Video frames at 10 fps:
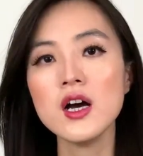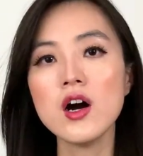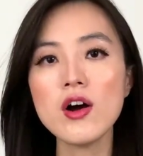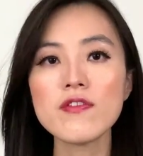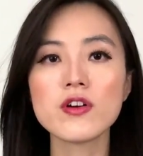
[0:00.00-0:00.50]

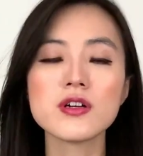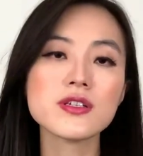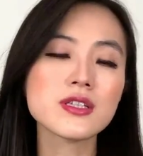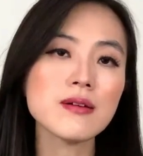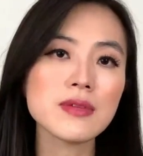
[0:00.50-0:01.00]
However,
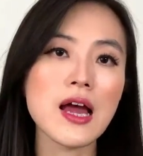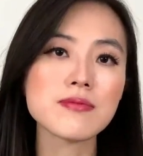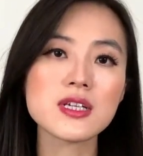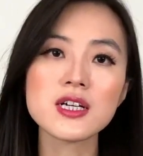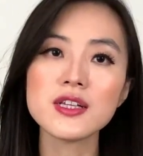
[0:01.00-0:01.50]

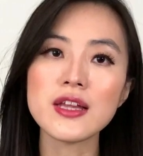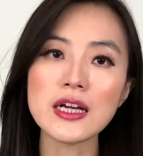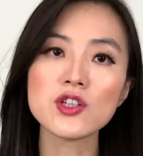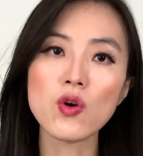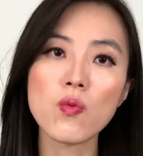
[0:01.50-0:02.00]
sometimes
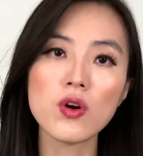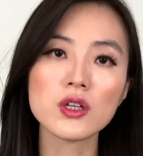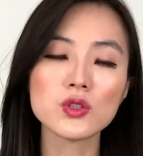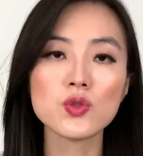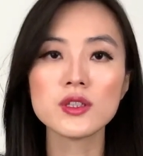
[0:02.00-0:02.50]
connecting your
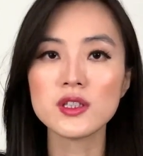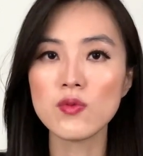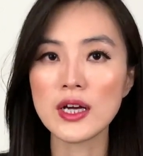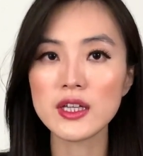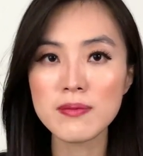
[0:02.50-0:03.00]
work to a
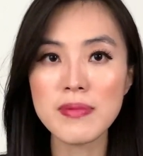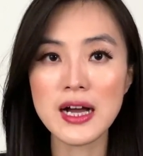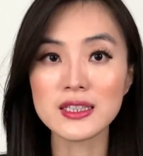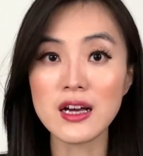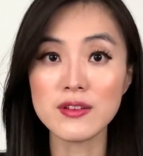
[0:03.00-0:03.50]
direct
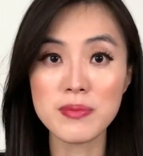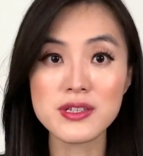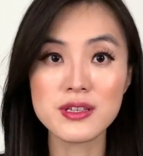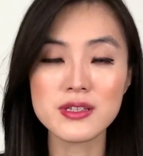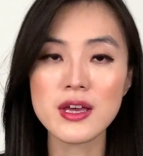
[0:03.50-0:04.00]
impact on the
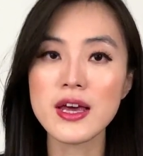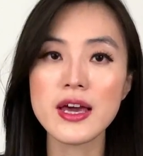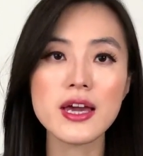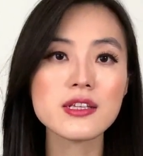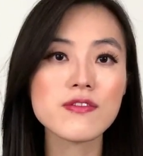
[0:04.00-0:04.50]
business
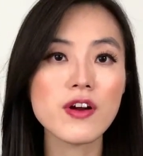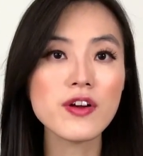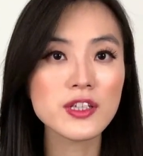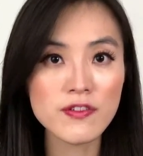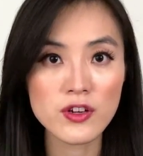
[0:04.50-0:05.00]
is
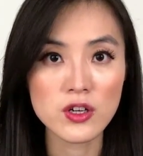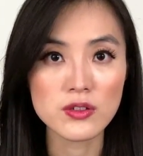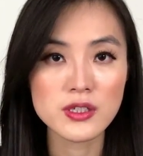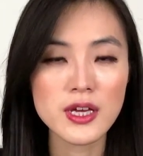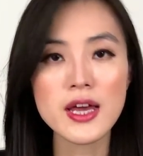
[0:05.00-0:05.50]
very
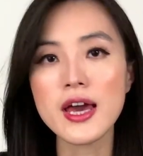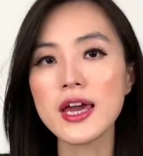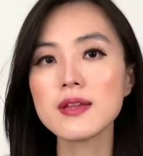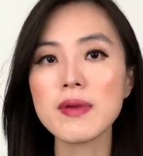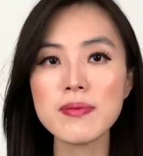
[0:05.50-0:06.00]
difficult.
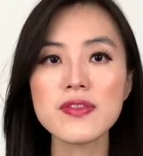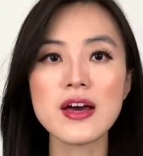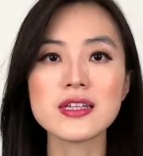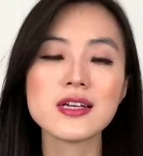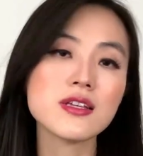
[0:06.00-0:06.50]
It may be
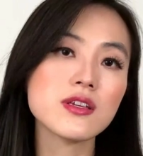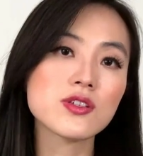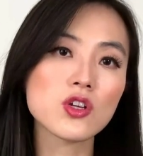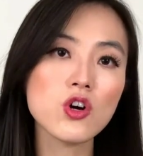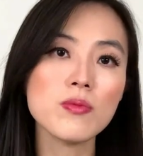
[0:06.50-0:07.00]
that the
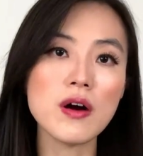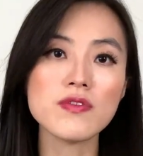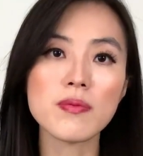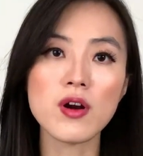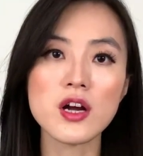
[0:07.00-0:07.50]
scope of
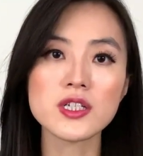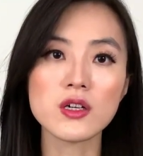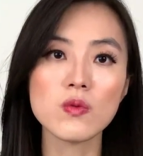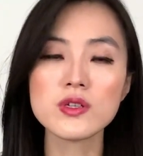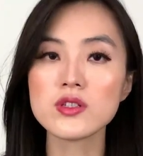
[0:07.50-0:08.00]
the
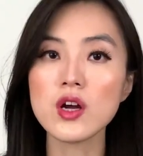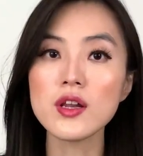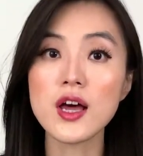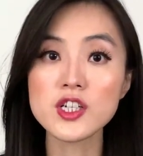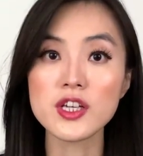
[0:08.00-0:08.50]
project was not
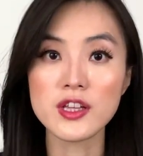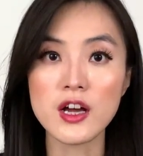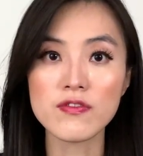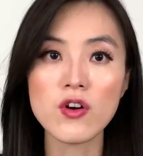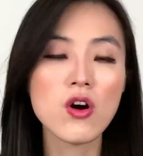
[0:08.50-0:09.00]
large
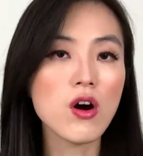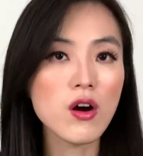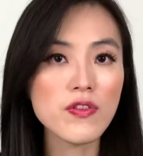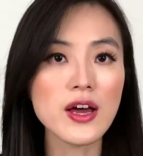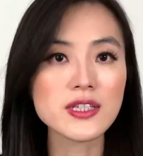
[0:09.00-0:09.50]
enough
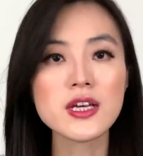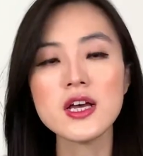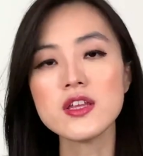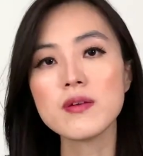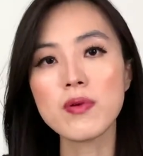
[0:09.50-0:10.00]
or that
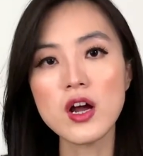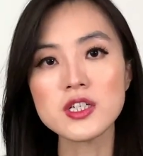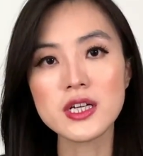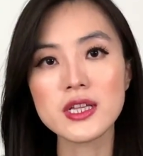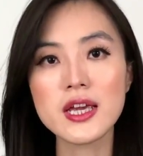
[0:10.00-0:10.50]
the
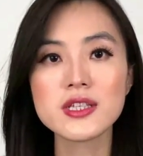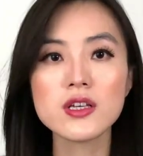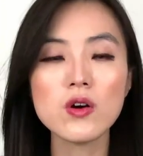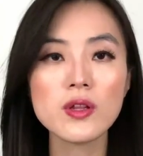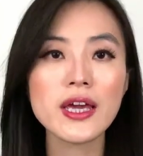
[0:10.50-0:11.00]
project is
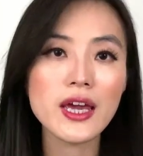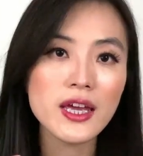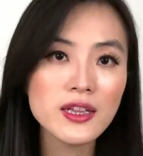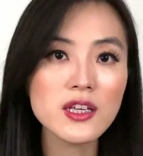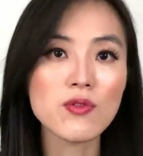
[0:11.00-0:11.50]
only
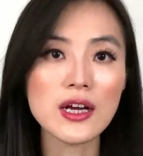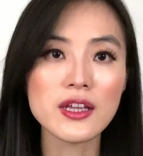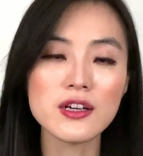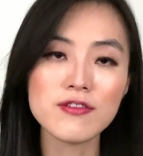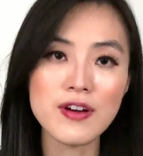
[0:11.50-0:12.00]

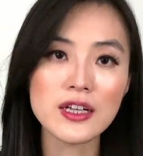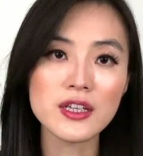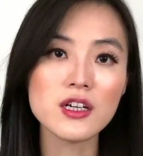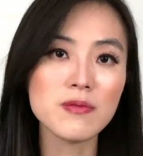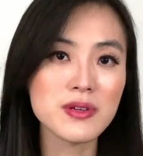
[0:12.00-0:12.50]
indirectly
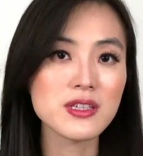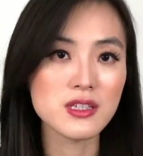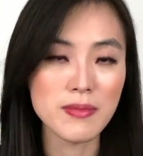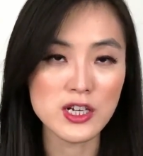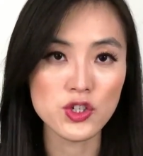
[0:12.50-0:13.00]
affecting a
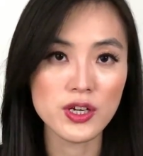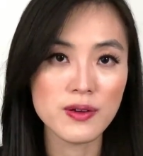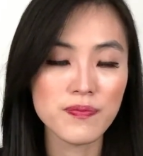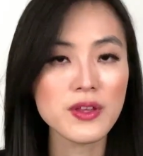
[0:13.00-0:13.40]
business metric.